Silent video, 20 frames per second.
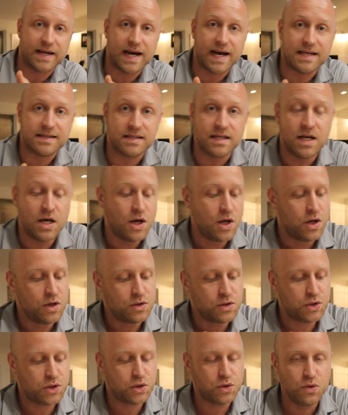guys.
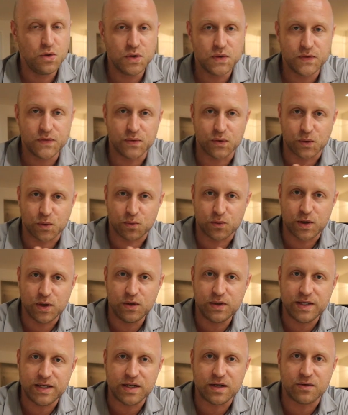Choose for
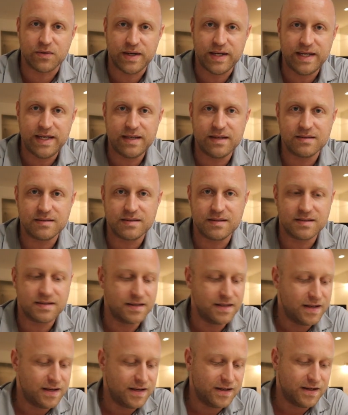real
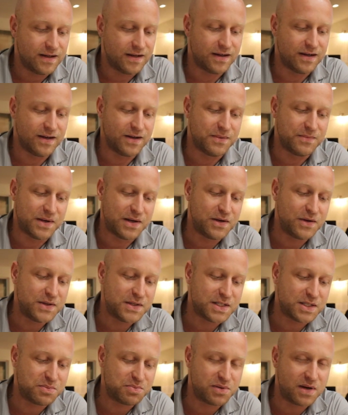ingredients. I know
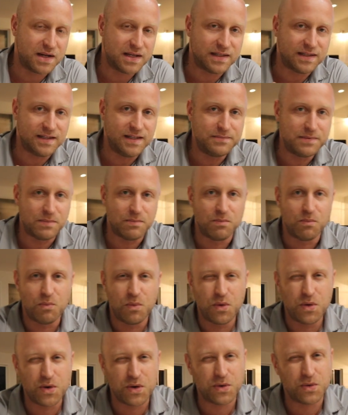this is probably a little bit
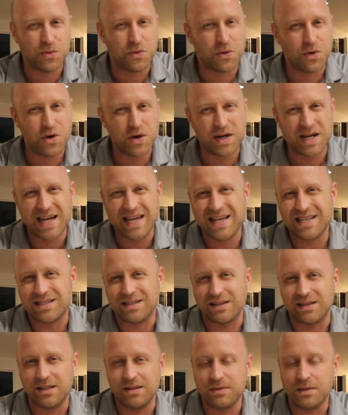more work, I
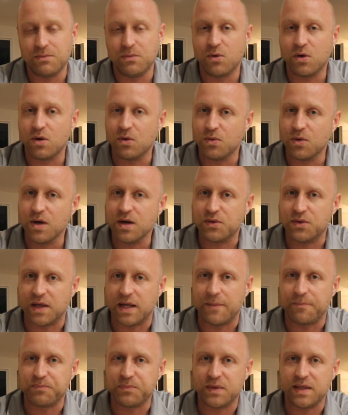guess a little bit more work
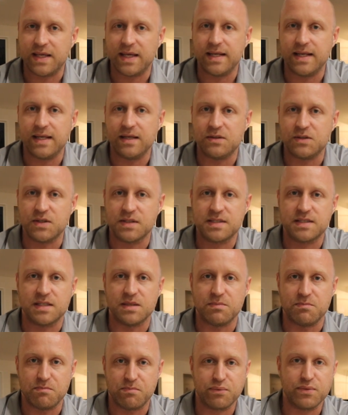than getting just
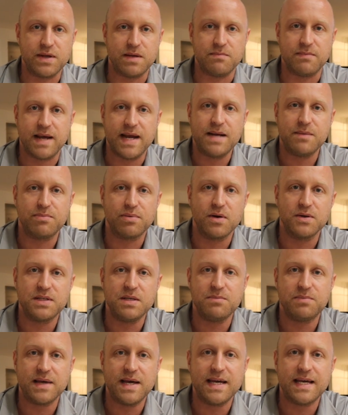the pre-made
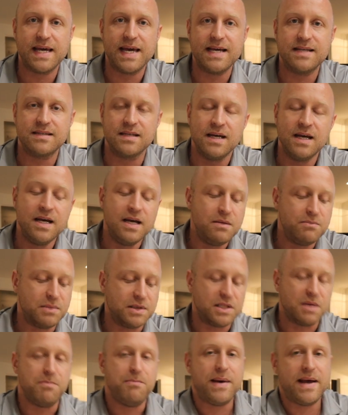protein pancakes,
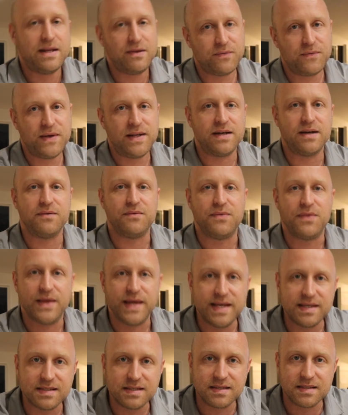but the benefit of
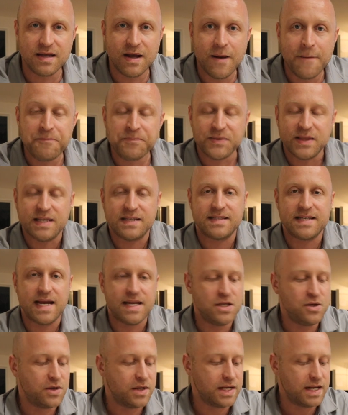this is
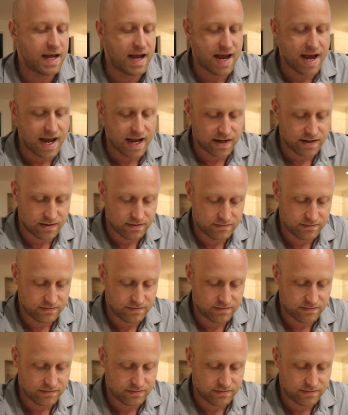that you can add